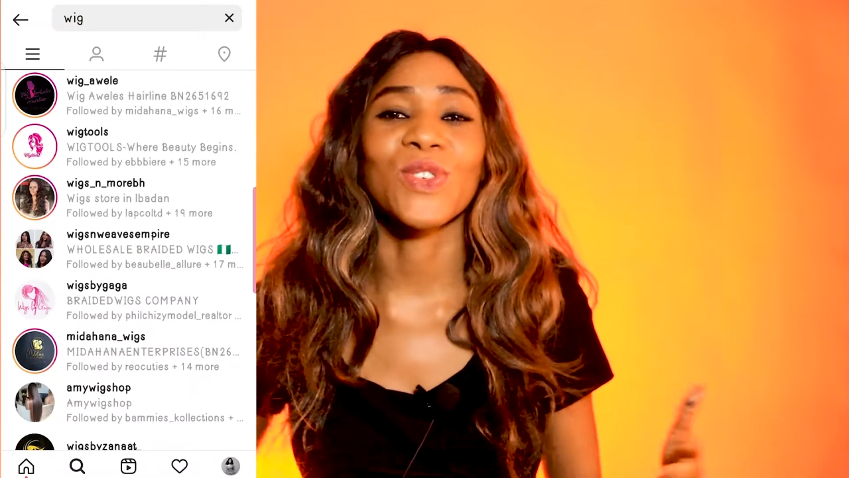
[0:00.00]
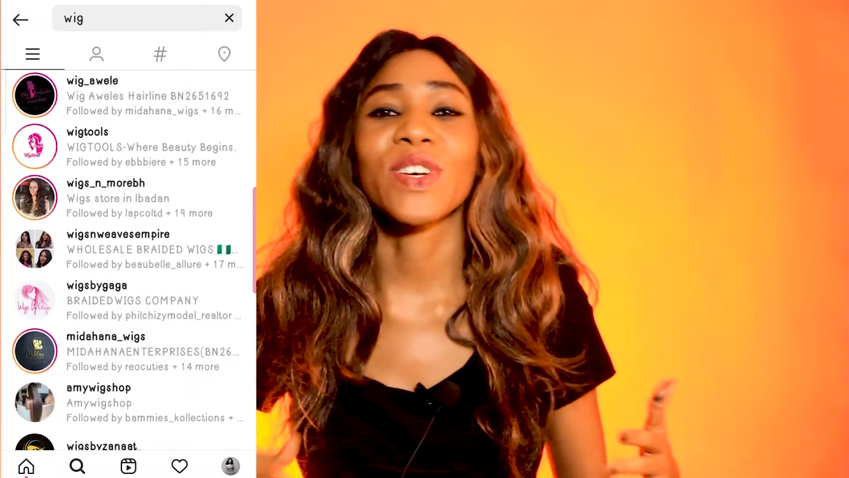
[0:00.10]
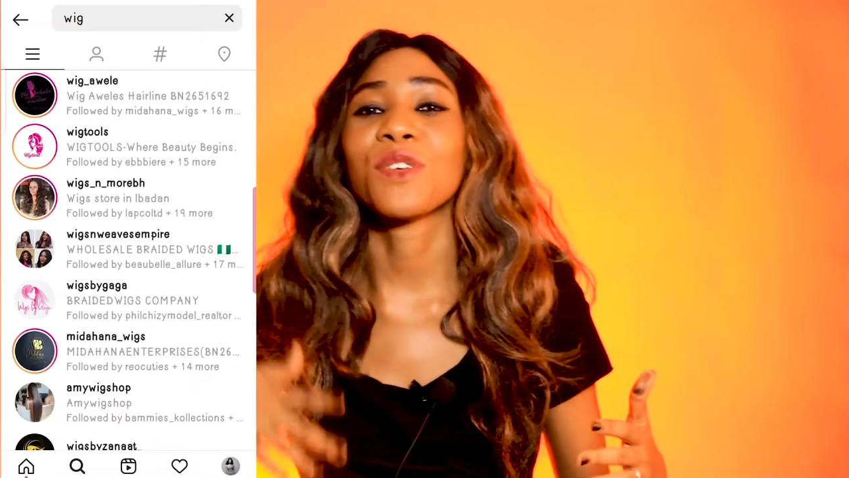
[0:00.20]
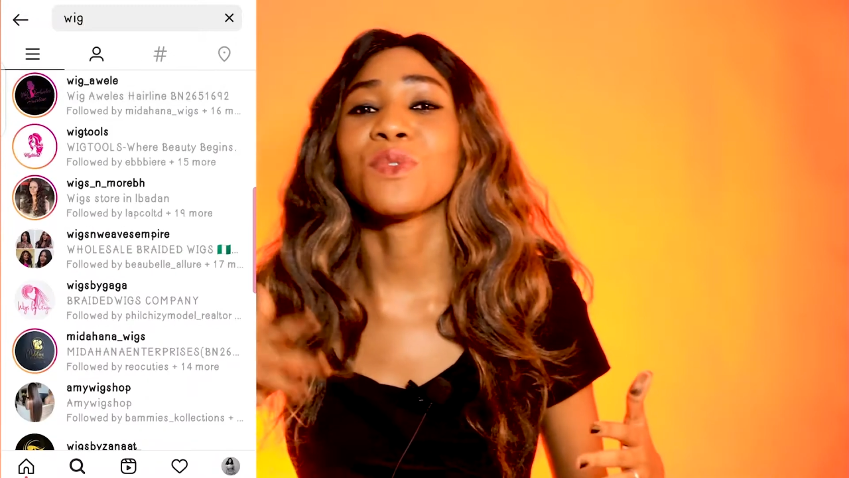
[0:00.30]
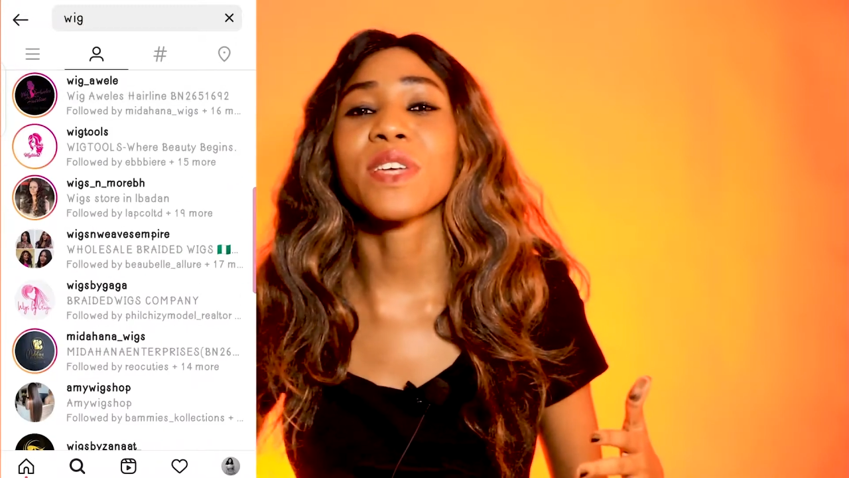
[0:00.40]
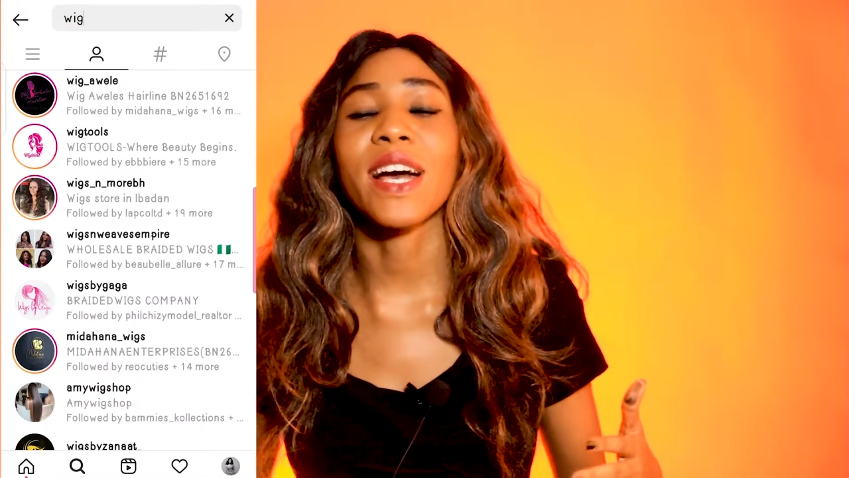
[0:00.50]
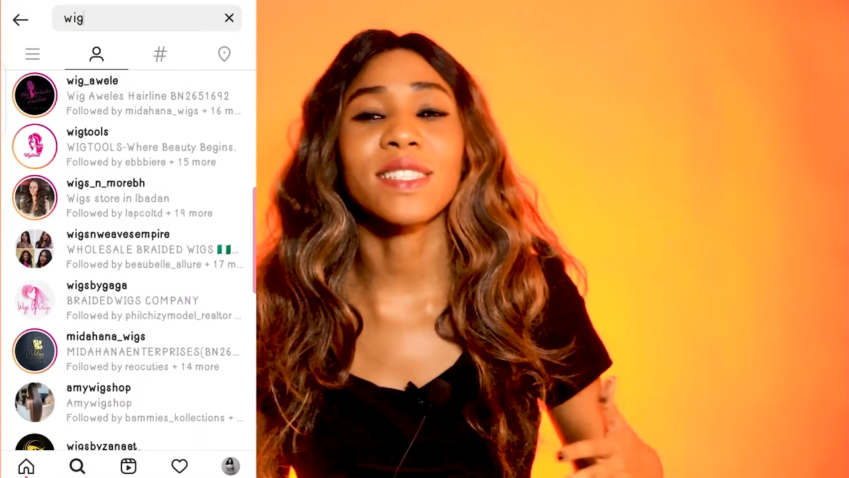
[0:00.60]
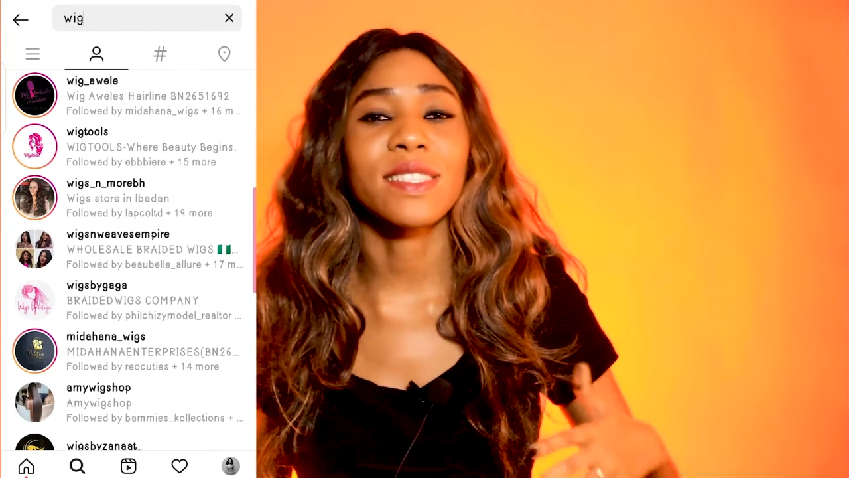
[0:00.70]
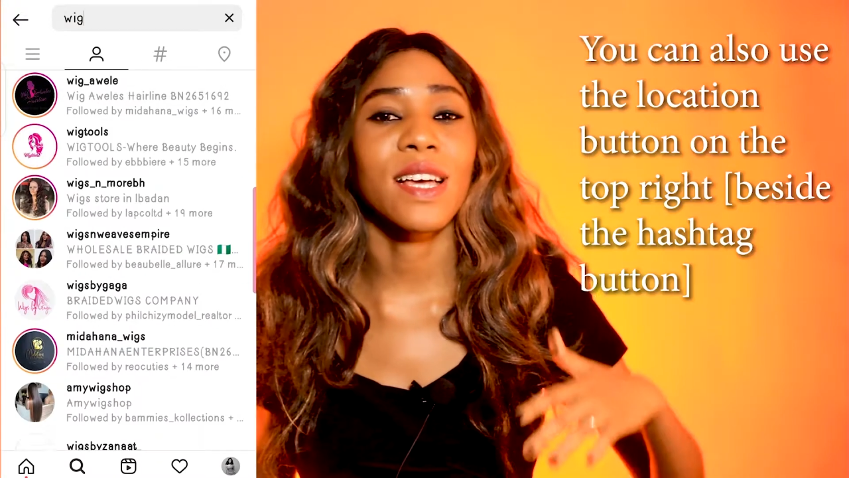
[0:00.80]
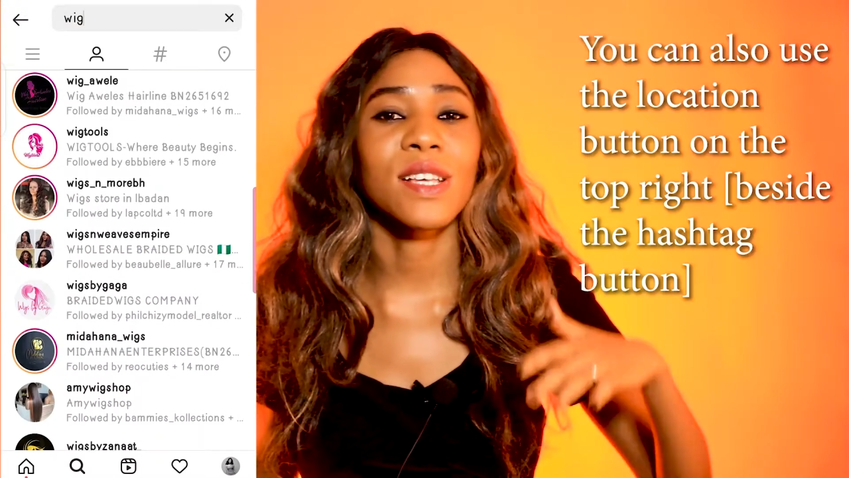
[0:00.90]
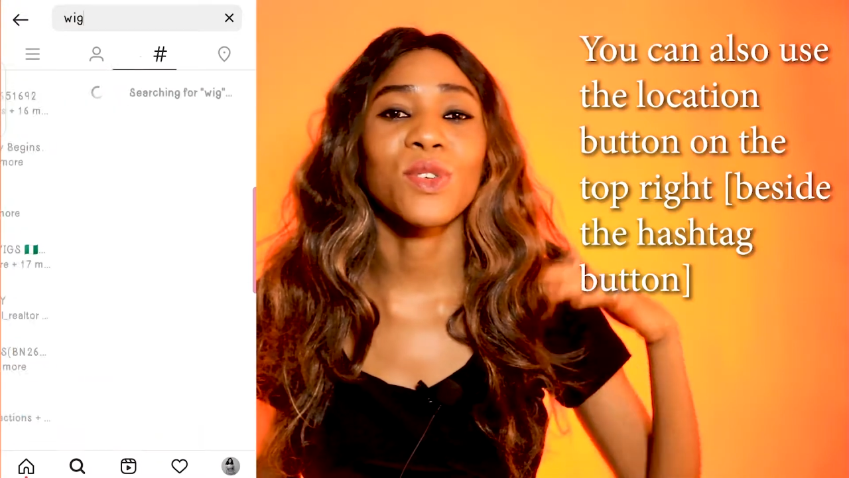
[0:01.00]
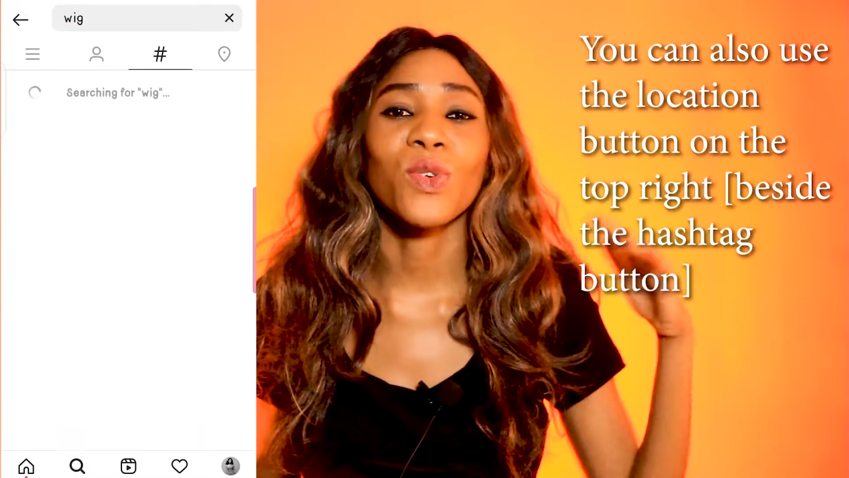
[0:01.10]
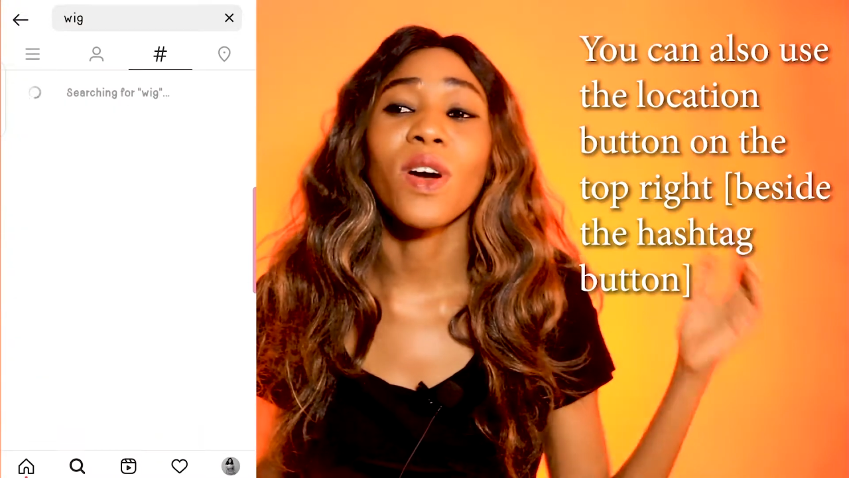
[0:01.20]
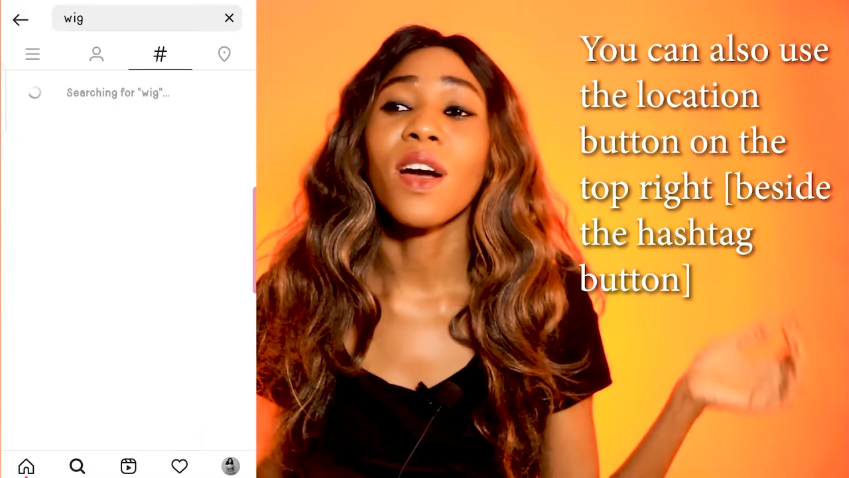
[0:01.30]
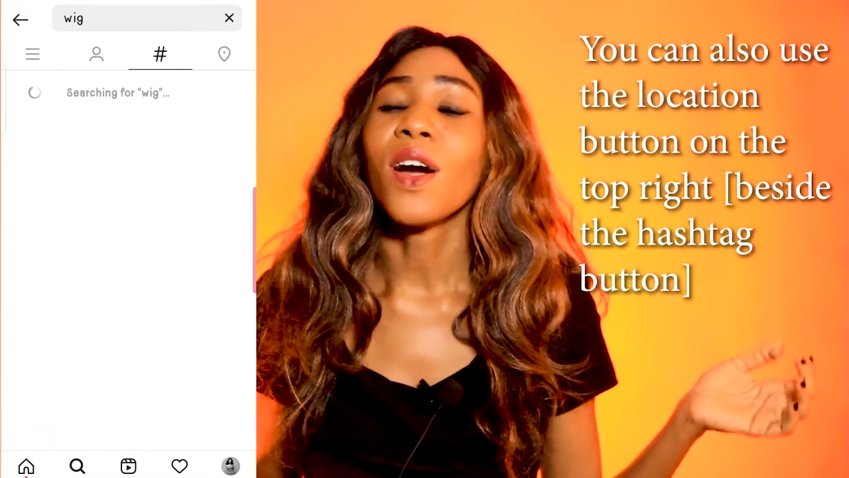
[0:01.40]
You can use hashtags
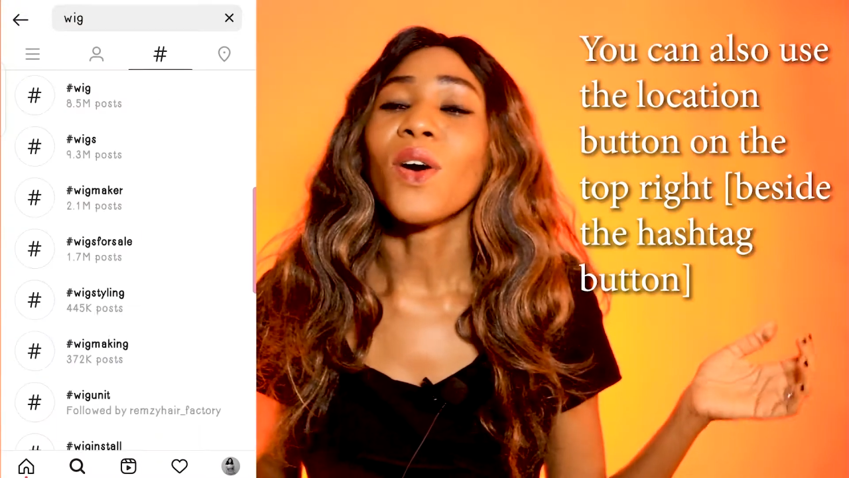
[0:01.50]
or